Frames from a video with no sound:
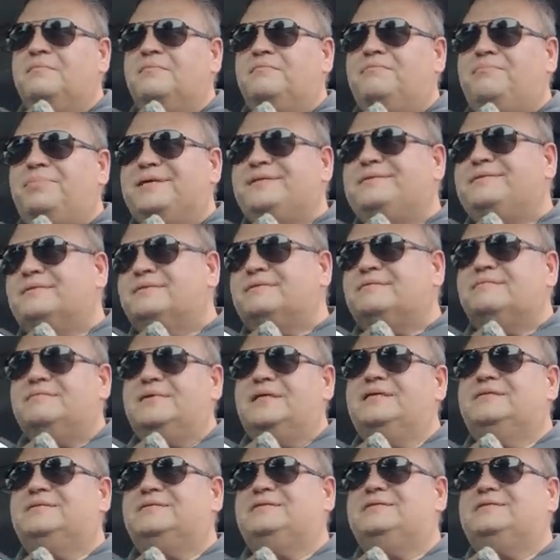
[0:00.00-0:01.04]
But
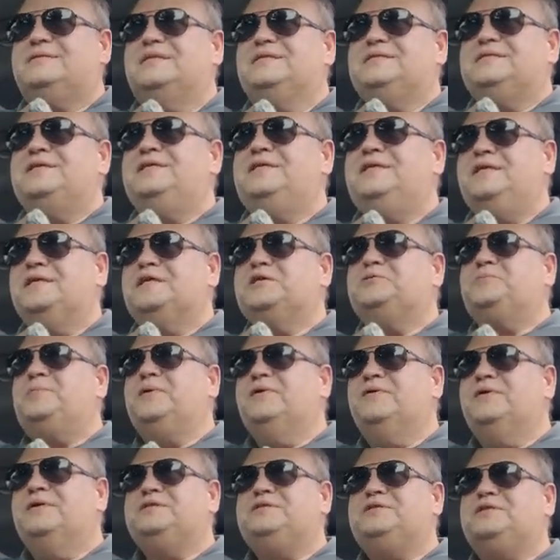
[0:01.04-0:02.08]
it's a neat
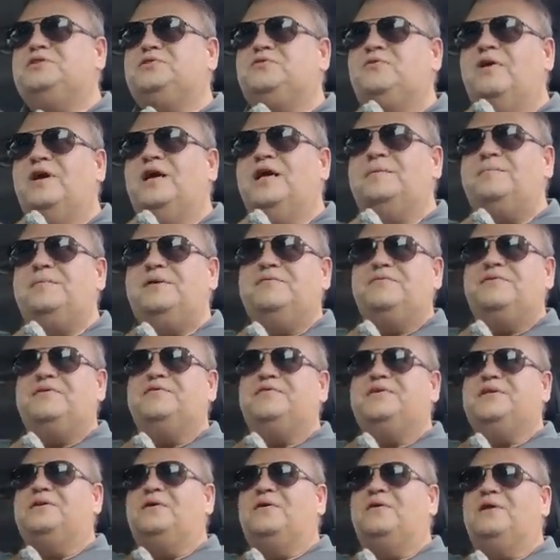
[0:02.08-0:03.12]
experience to try them, even if
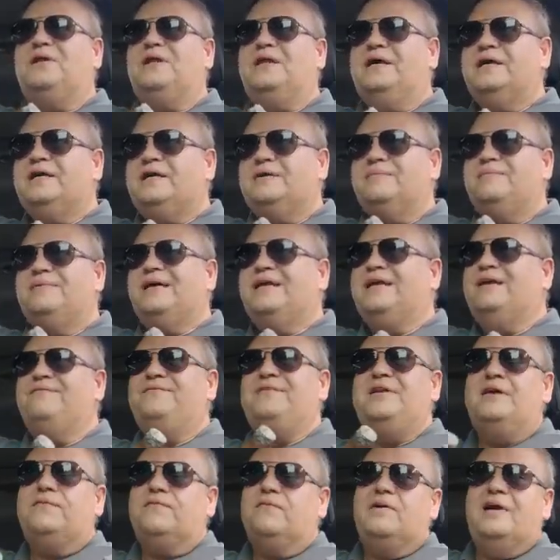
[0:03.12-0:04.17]
you don't like them. And I've
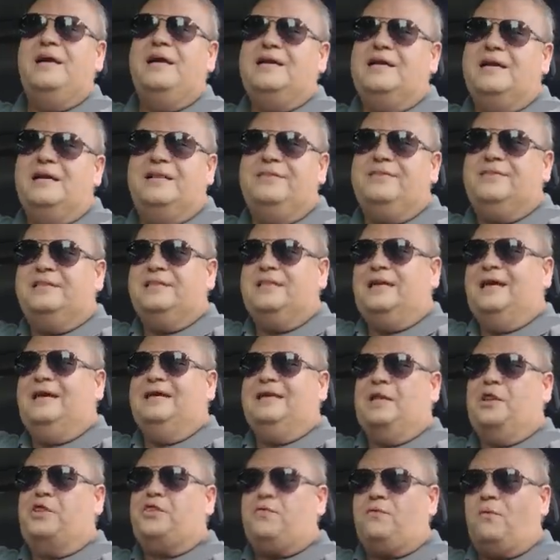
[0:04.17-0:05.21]
never had anything that I
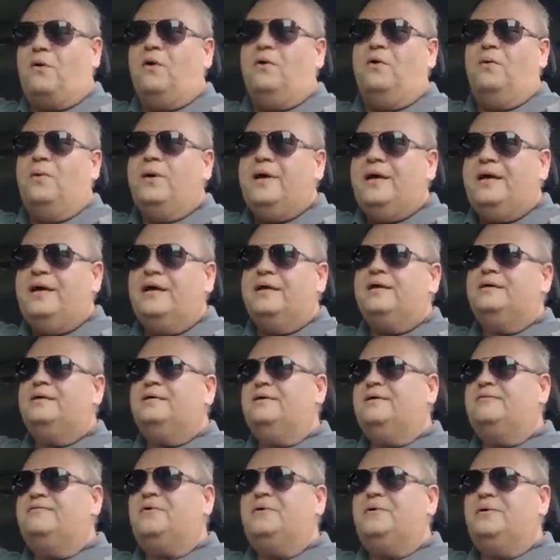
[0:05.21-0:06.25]
had to throw away. You
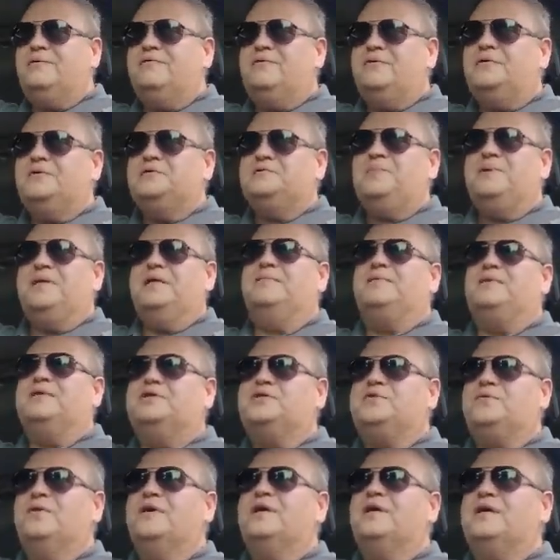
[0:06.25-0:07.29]
know, I've always been able to
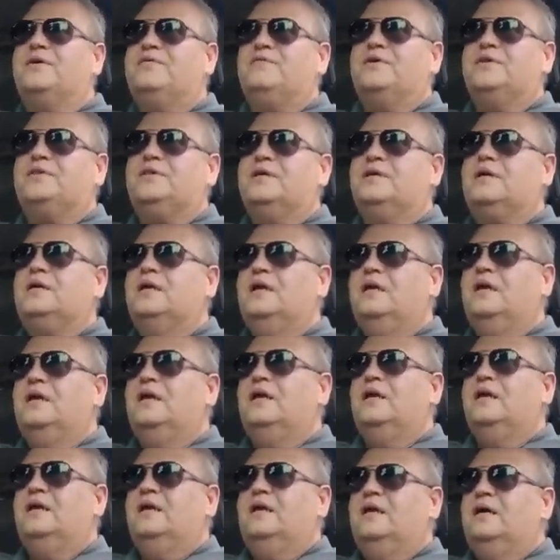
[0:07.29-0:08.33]
drink everything.
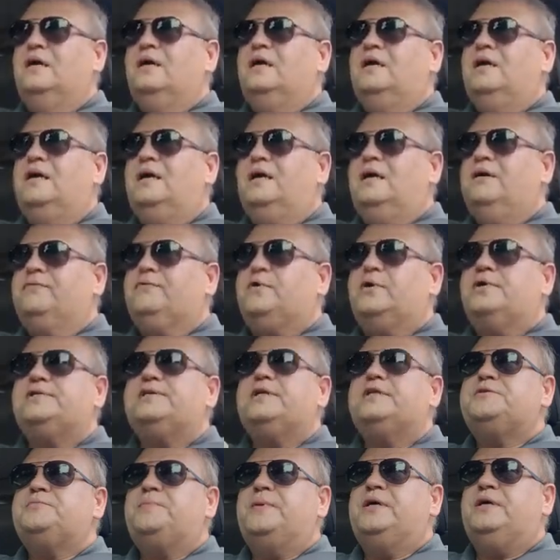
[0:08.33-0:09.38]
Of course,
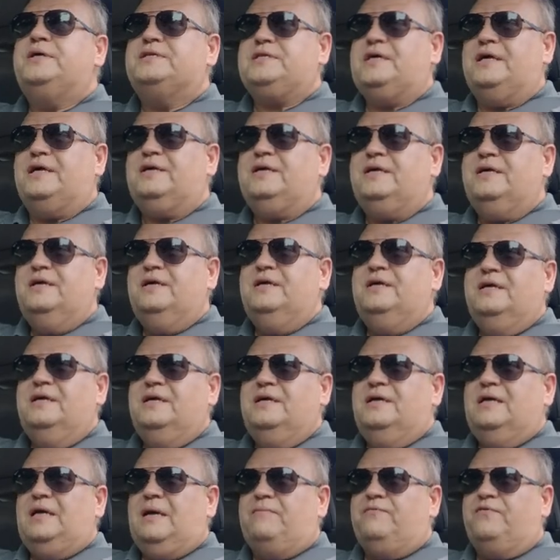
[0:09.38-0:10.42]
that's because I
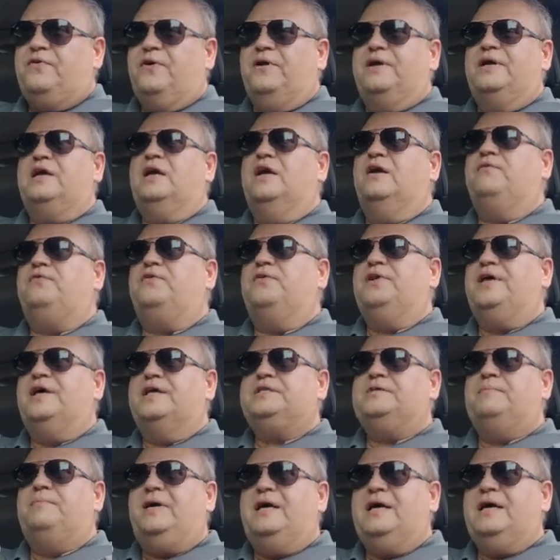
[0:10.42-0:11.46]
am very careful not
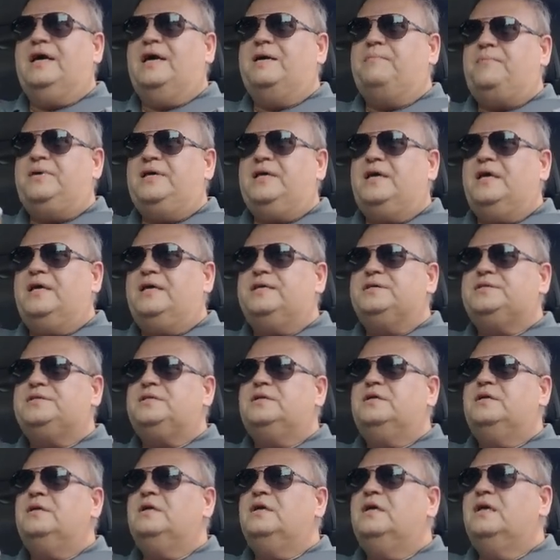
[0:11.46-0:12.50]
to buy IPAs.
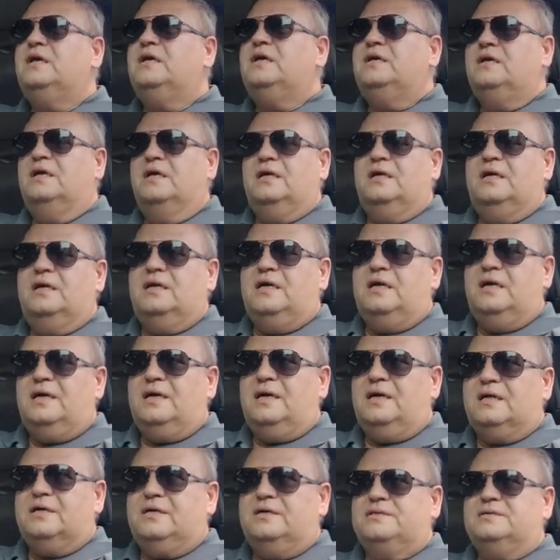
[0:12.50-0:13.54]

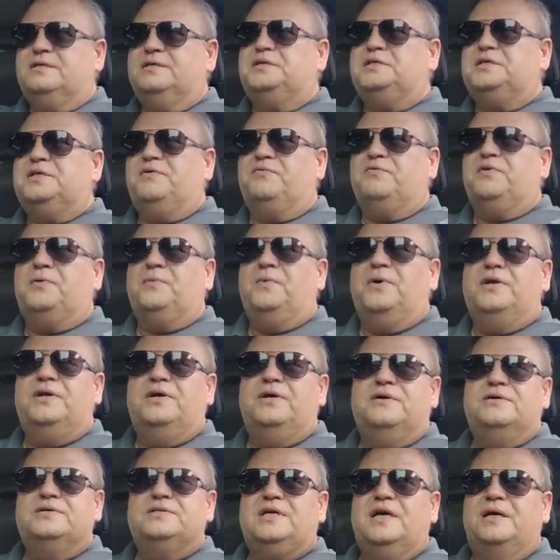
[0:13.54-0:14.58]
Because as everyone
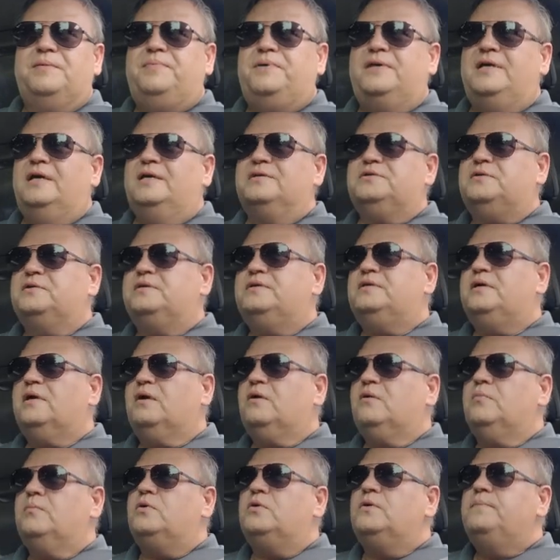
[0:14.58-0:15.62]
knows, IPAs are
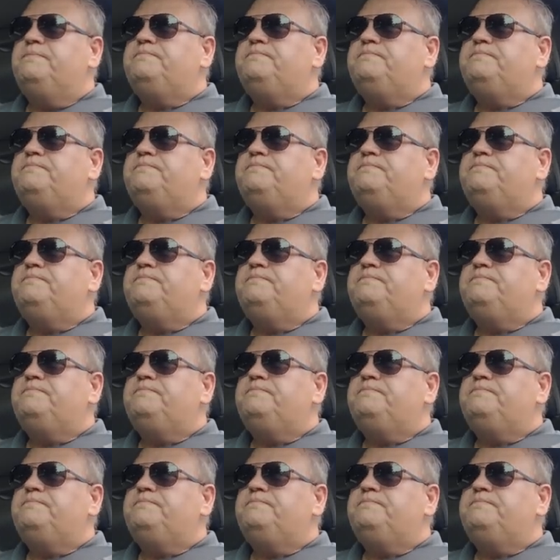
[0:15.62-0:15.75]
terrible.